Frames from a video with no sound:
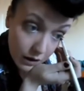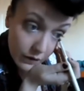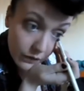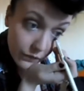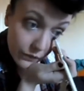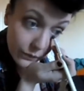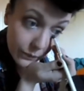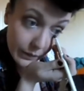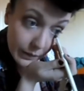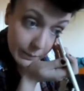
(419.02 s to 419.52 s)

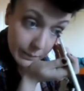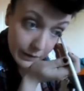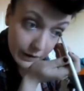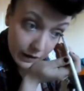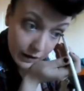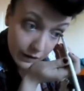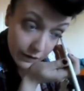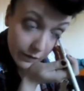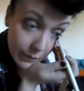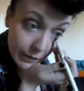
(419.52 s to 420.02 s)
and sweep
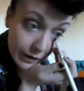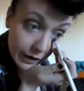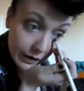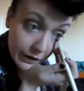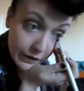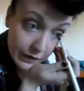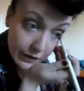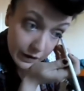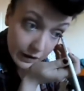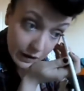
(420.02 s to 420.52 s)
it a little bit
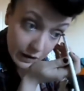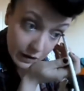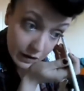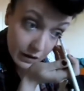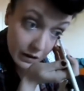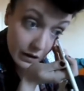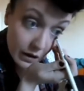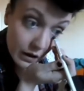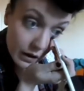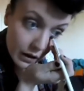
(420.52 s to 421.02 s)

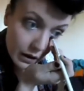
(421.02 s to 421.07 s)
underneath.